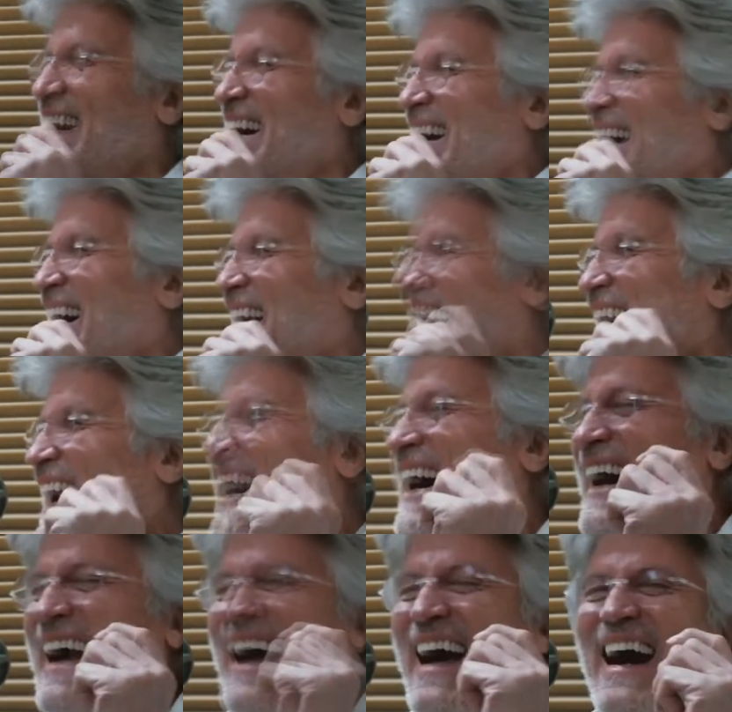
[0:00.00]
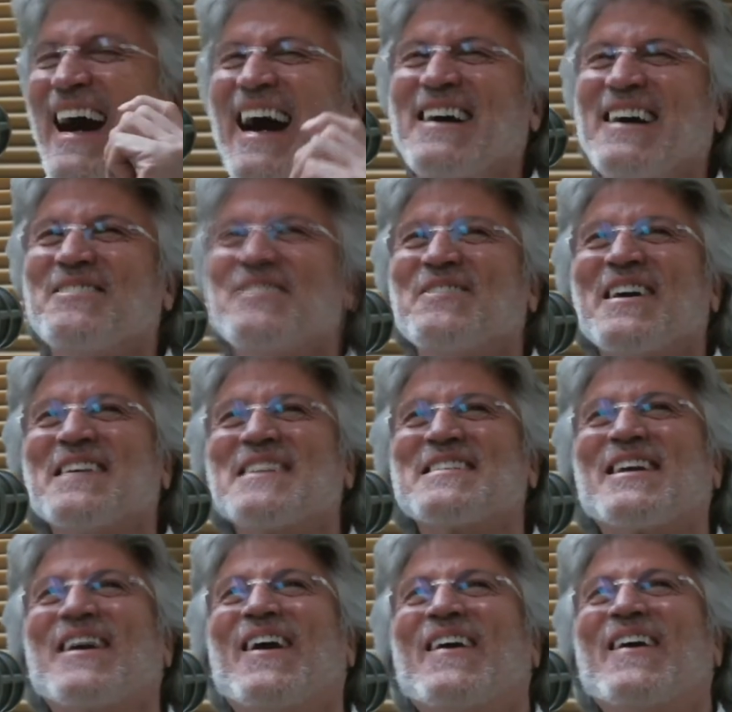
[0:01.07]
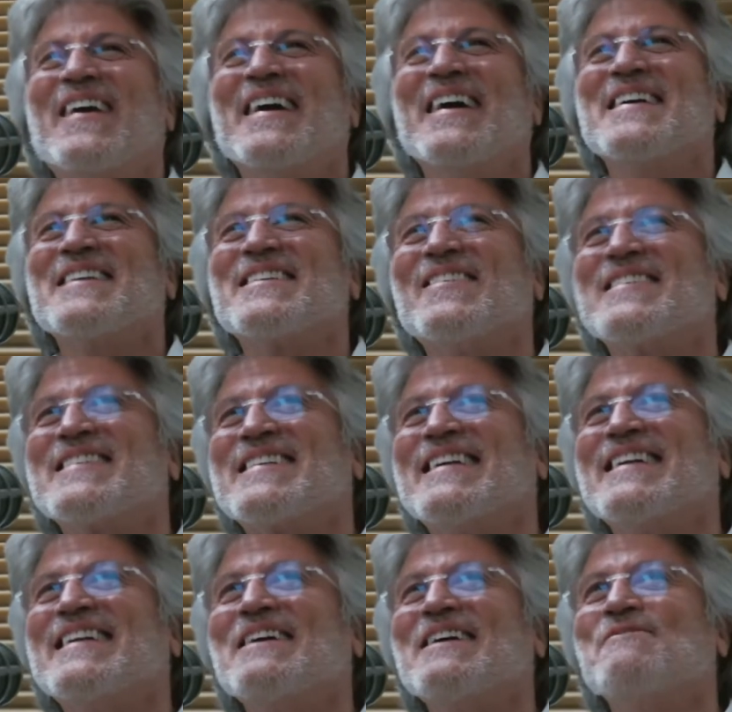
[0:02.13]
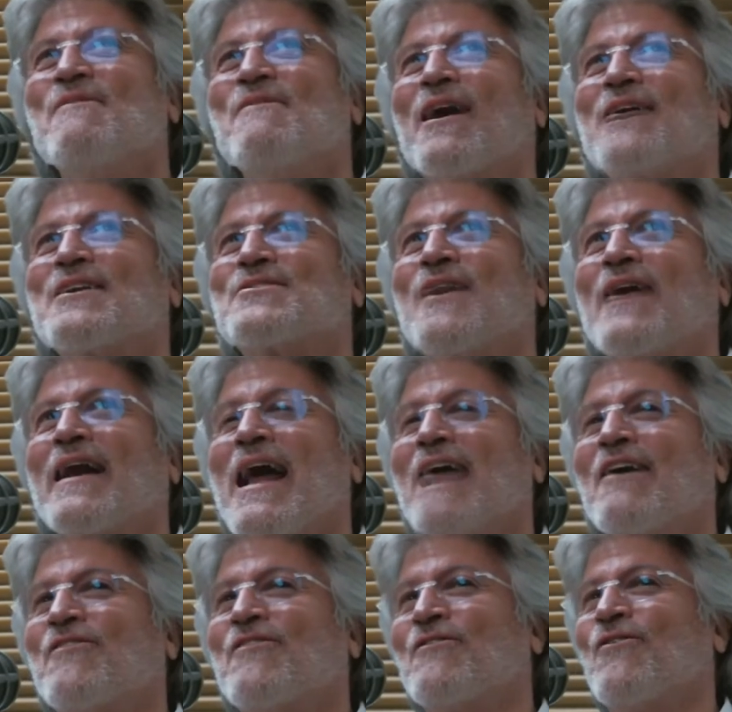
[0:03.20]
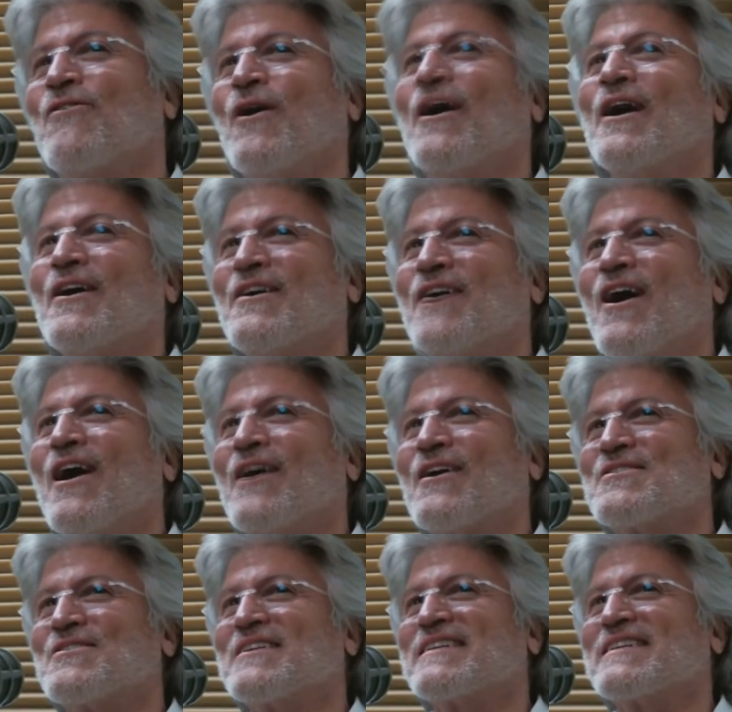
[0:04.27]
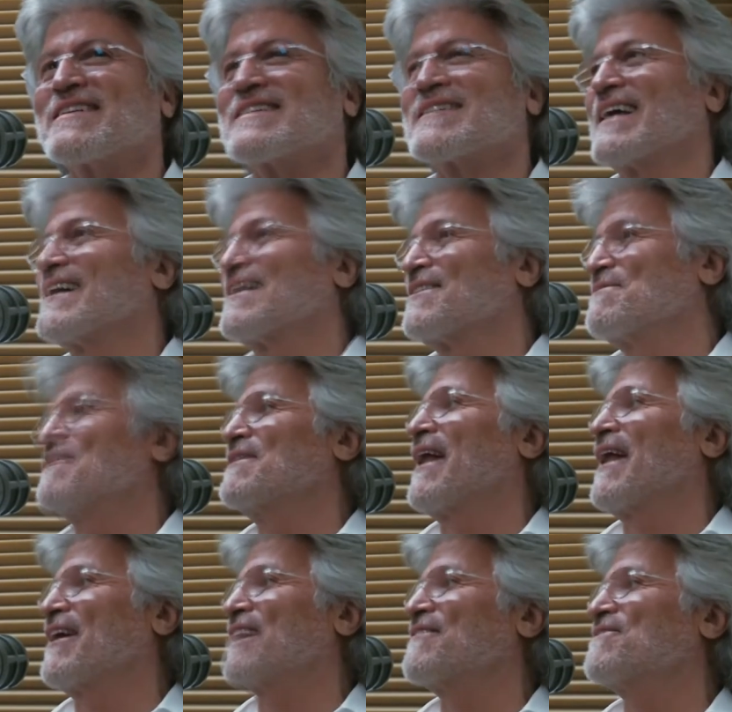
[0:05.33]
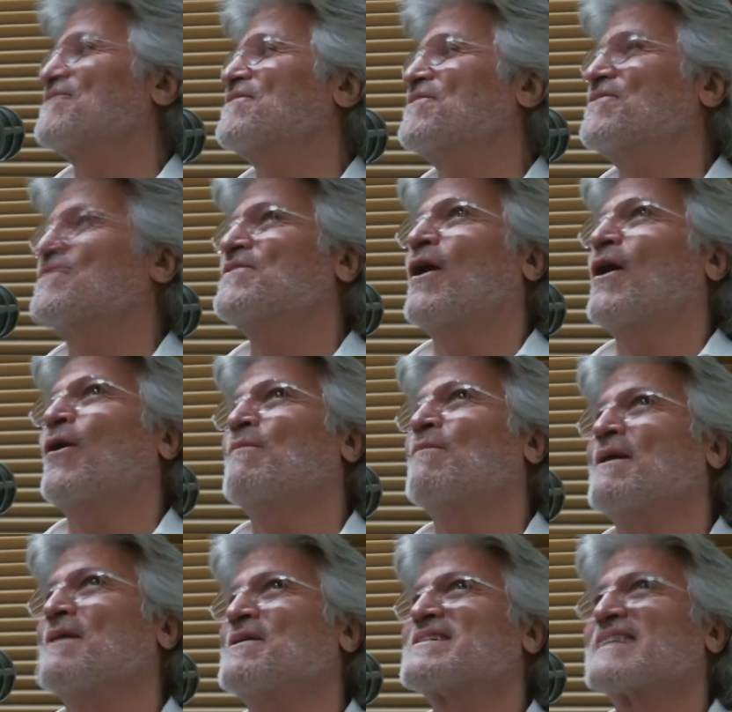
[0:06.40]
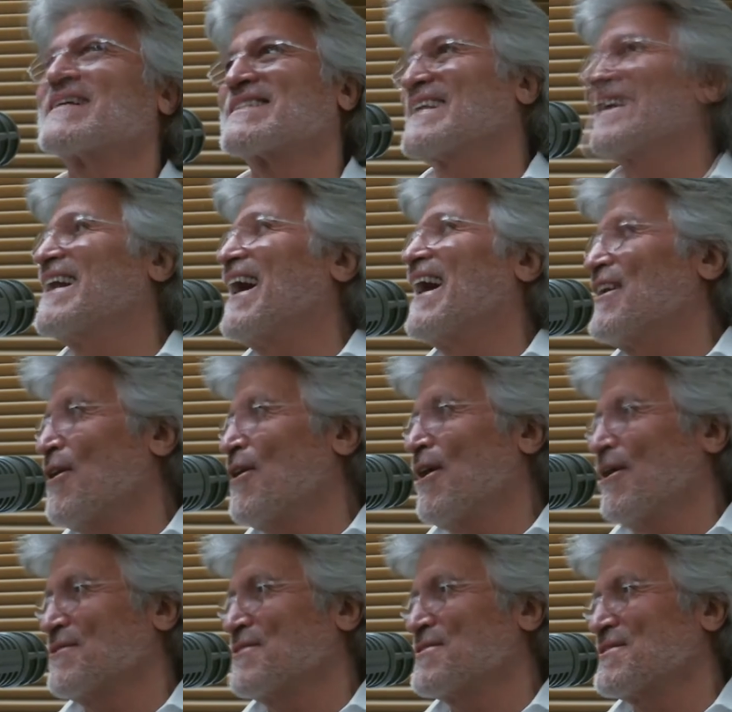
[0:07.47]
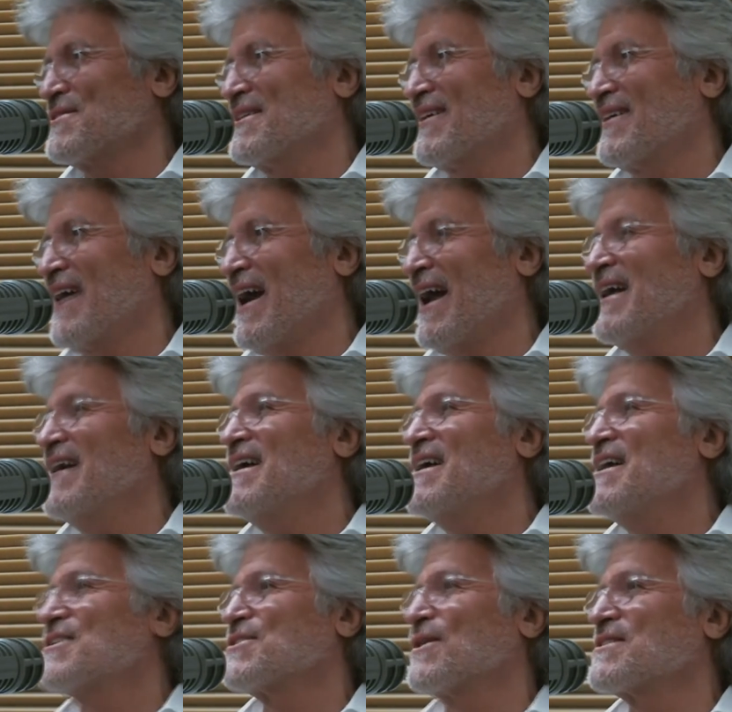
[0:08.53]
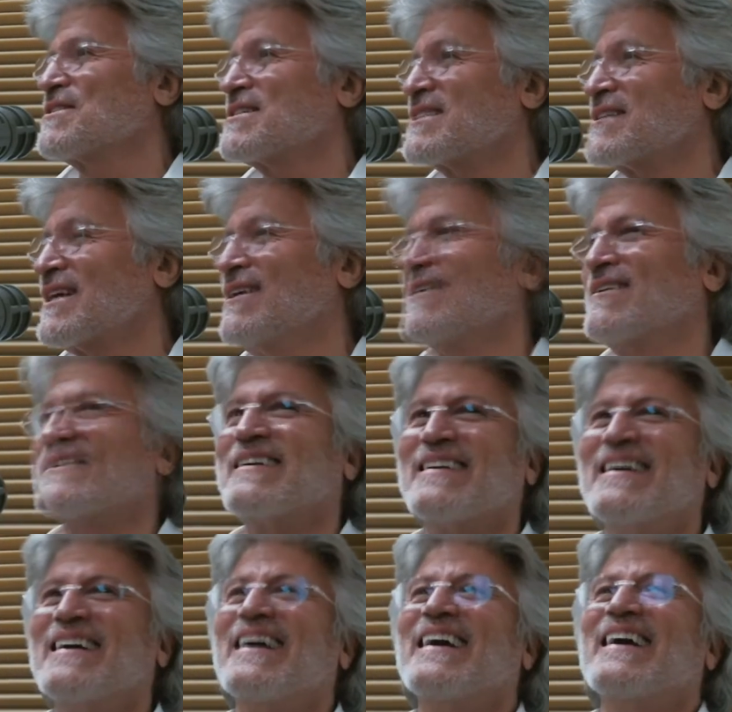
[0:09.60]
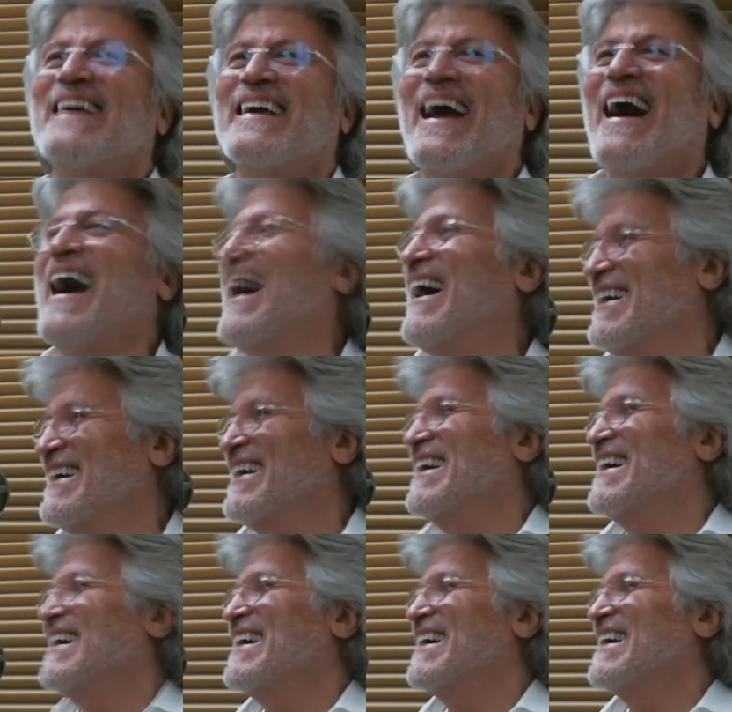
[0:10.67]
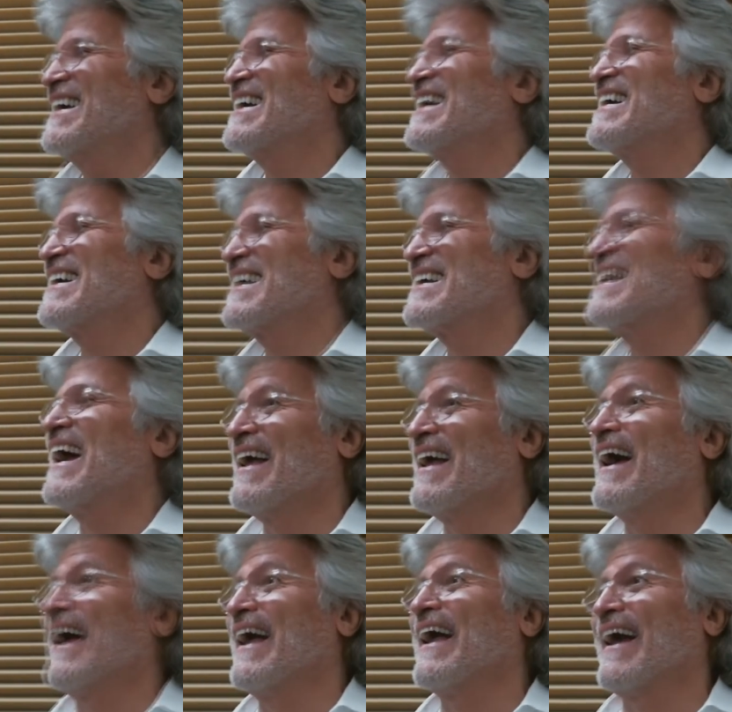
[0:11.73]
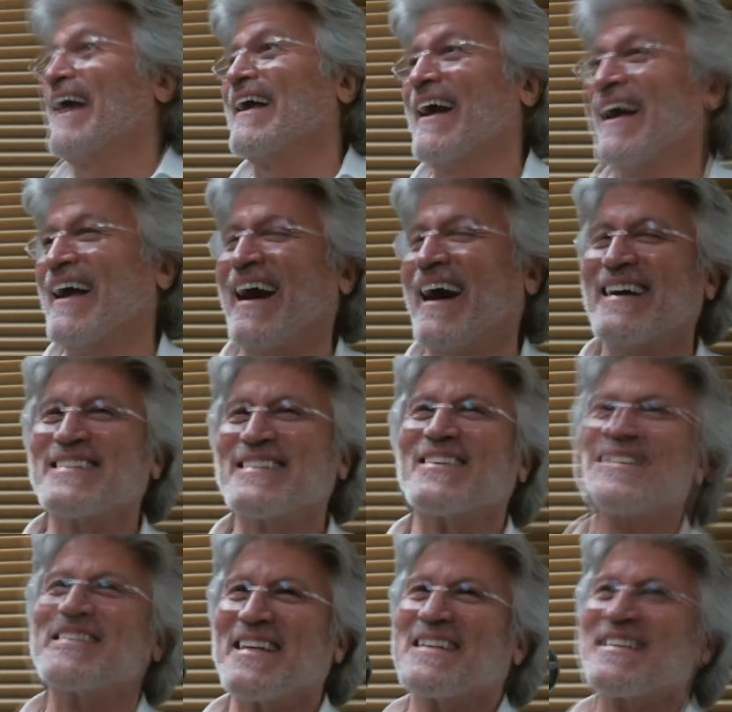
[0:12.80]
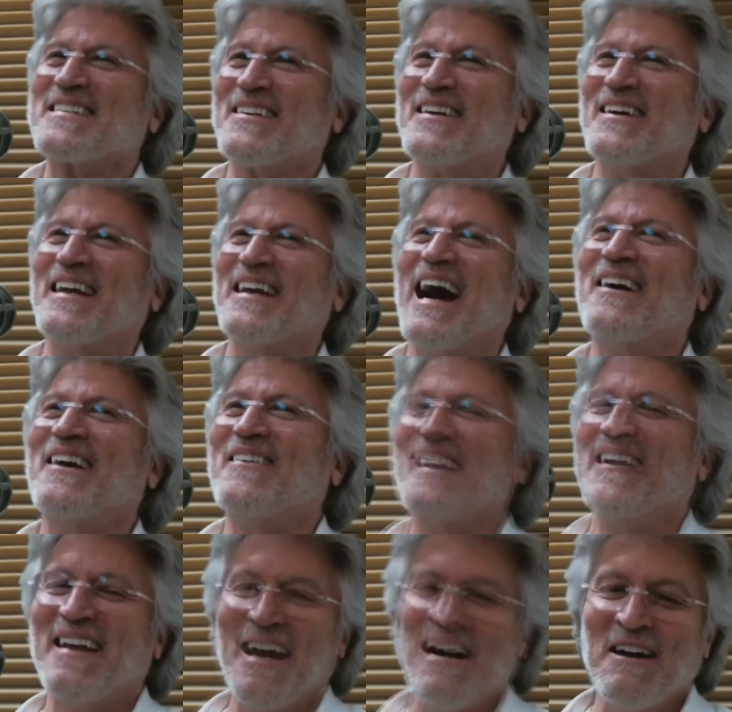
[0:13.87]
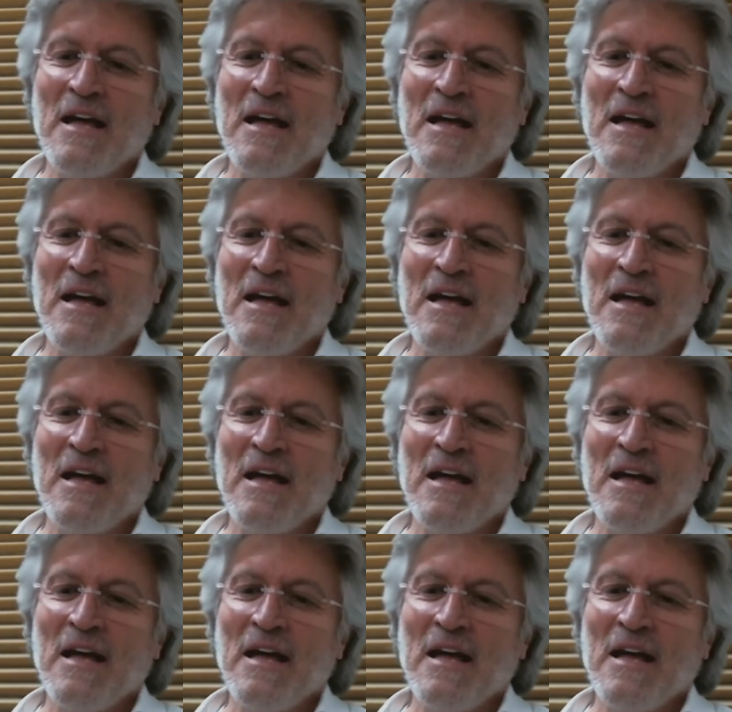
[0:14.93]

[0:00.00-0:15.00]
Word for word: yeah. Uh, but so so it's in Neiman Marcus right now for four hundred dollars. At the sale, it'll be like oh maybe sixty nine dollars. Wow! Right? So you're liking so, this At the exact yeah. same yeah. moment. I love this. yeah, yeah, yeah, yeah, yeah. yeah. so it's it's good. I would, uh,